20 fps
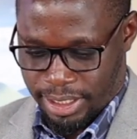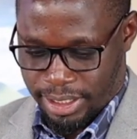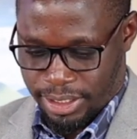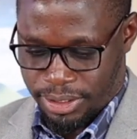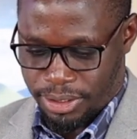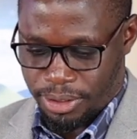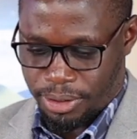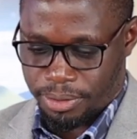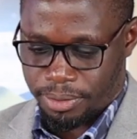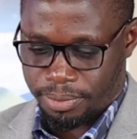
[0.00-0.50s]

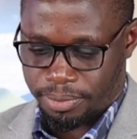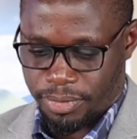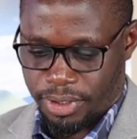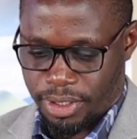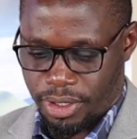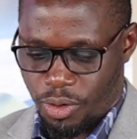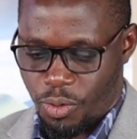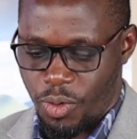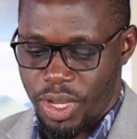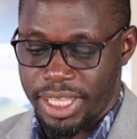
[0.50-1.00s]
So
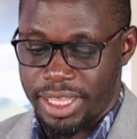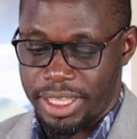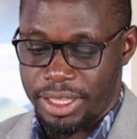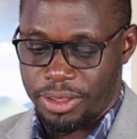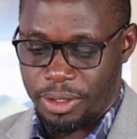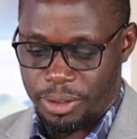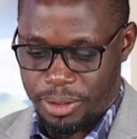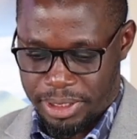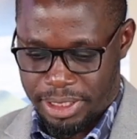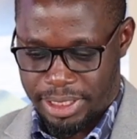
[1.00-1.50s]
with
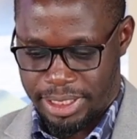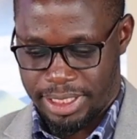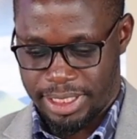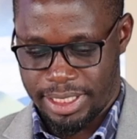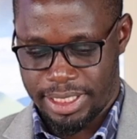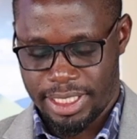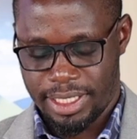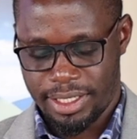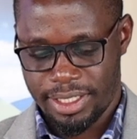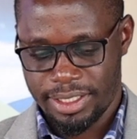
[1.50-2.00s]

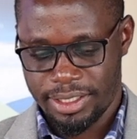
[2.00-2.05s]
those,